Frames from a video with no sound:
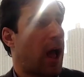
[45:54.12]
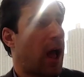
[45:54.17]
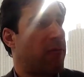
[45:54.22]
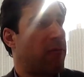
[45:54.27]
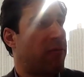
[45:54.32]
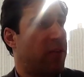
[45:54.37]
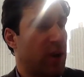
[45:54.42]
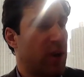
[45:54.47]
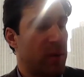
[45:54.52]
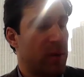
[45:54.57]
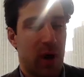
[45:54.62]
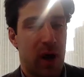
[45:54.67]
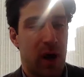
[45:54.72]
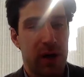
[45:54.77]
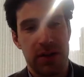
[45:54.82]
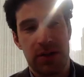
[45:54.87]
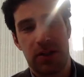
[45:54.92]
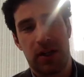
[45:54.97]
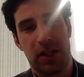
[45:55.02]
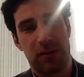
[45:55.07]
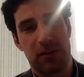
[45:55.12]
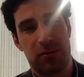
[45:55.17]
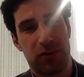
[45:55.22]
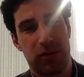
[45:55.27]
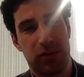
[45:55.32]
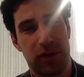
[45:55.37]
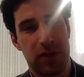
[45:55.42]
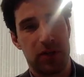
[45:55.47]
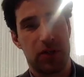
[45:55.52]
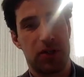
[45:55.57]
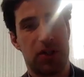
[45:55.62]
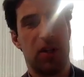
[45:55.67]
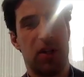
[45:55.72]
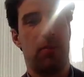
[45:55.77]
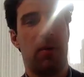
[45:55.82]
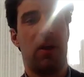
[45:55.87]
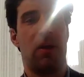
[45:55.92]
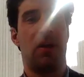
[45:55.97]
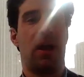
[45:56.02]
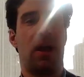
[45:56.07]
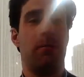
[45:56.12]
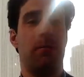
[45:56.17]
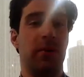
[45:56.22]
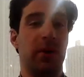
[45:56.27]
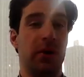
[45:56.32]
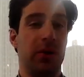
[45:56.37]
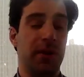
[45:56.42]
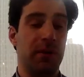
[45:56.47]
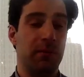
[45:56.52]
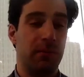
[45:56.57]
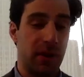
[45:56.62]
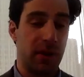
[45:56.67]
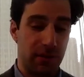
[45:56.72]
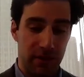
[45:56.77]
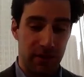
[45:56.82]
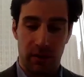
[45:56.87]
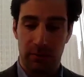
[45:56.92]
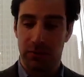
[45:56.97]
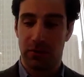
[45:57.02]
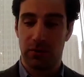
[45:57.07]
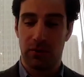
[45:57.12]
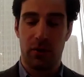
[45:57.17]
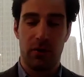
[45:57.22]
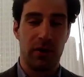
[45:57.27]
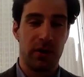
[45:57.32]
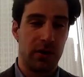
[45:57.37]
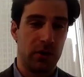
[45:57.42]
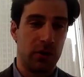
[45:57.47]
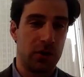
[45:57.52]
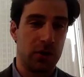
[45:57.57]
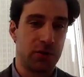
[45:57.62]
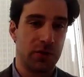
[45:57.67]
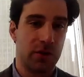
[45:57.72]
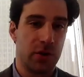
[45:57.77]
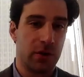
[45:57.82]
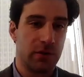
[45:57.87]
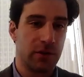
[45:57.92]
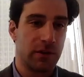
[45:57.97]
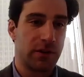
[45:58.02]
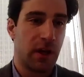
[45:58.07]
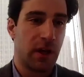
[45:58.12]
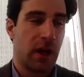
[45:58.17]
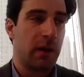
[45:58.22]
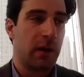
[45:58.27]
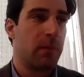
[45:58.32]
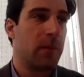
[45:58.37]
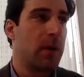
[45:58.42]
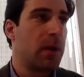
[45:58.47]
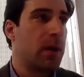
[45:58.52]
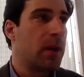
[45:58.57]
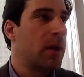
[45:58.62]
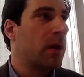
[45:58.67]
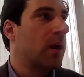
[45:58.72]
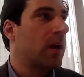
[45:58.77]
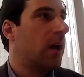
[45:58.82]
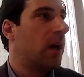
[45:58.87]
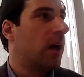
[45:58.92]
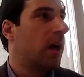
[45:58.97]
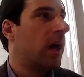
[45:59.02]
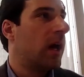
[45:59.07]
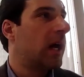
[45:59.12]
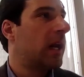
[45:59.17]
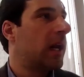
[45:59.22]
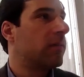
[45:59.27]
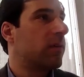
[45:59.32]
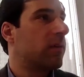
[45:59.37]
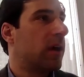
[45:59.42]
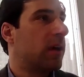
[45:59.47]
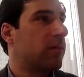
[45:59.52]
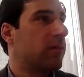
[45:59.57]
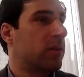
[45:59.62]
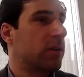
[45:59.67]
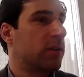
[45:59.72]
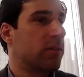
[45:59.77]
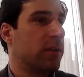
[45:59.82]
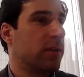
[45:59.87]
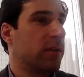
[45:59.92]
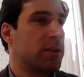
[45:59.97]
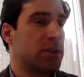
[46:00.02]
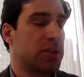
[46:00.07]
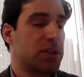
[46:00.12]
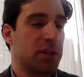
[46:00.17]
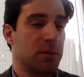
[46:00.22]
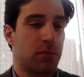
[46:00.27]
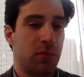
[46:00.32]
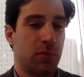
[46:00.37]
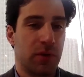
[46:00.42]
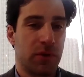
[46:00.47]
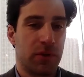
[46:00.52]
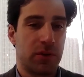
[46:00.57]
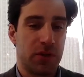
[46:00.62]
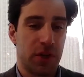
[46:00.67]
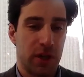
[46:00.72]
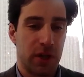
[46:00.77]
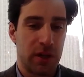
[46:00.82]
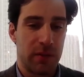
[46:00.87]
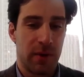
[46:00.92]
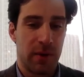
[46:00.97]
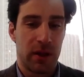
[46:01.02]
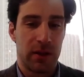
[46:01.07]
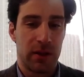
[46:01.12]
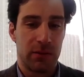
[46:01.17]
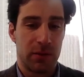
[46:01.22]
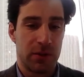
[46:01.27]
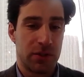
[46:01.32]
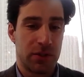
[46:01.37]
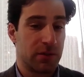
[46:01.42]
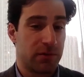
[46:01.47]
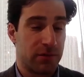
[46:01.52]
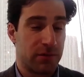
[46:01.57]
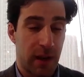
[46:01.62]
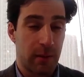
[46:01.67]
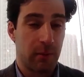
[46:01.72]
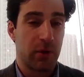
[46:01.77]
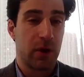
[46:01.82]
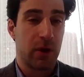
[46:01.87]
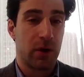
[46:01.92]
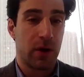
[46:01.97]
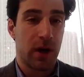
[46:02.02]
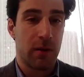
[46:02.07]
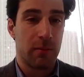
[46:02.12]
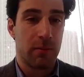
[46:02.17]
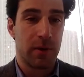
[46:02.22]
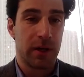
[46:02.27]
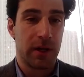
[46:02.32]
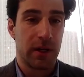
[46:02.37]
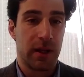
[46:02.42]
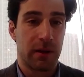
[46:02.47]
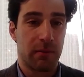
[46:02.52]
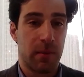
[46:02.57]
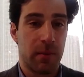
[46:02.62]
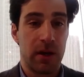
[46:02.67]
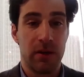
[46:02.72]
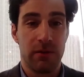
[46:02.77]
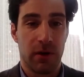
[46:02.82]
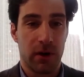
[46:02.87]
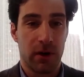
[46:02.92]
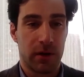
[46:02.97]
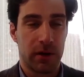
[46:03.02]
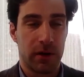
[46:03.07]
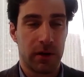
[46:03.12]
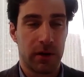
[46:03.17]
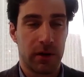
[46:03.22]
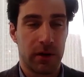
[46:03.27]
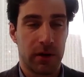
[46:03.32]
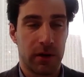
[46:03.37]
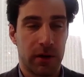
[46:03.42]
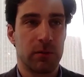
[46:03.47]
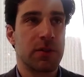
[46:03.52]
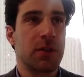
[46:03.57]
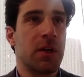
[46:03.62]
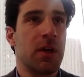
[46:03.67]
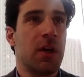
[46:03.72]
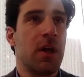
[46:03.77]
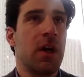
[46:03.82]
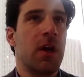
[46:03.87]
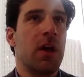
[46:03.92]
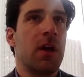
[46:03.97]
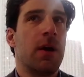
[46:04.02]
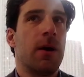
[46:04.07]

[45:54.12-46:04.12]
Very proud of this customer relationship. I did not build it, but have helped grow it and nurture it over time, and have a good relationship with Jelly Belly, which is a family-owned company like many of our customers.